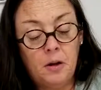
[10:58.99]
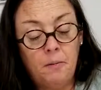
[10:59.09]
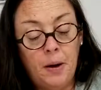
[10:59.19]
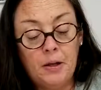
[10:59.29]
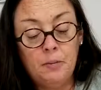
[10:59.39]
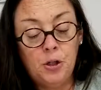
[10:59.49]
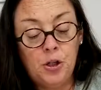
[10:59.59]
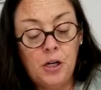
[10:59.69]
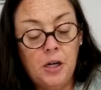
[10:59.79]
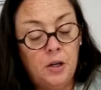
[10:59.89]
by the
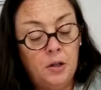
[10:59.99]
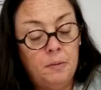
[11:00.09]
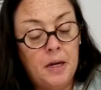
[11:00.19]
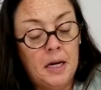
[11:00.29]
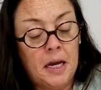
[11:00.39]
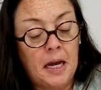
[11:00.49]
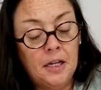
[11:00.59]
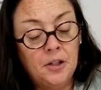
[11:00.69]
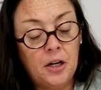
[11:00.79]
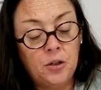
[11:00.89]
machine, eliminating any
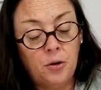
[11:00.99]
danger of